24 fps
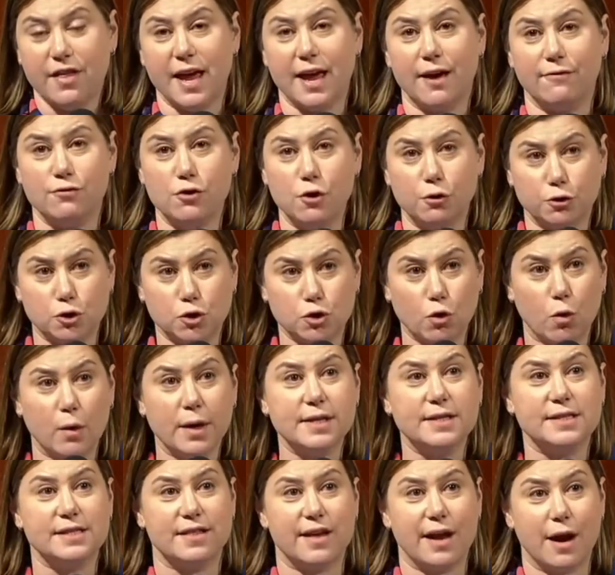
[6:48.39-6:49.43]
They have no
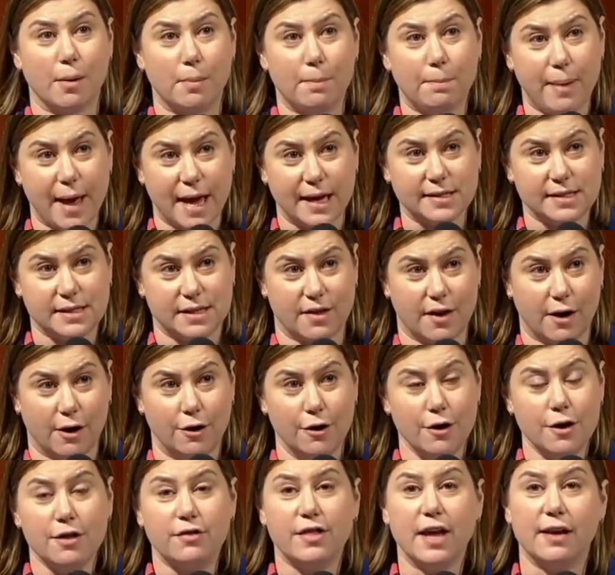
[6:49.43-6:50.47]
choice. They are based
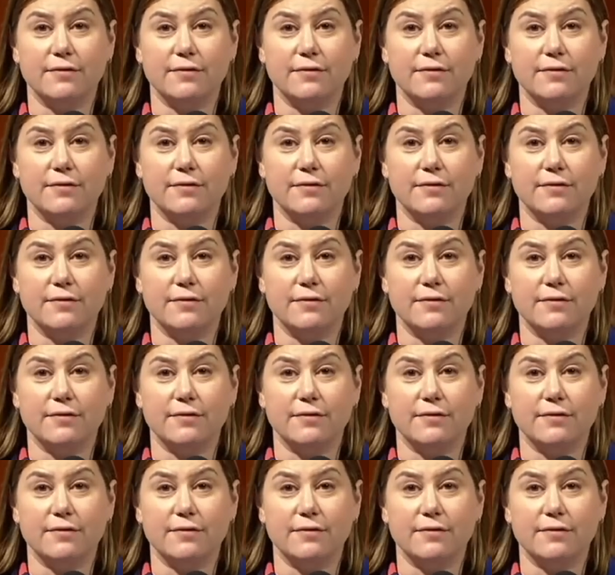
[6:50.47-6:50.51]
there.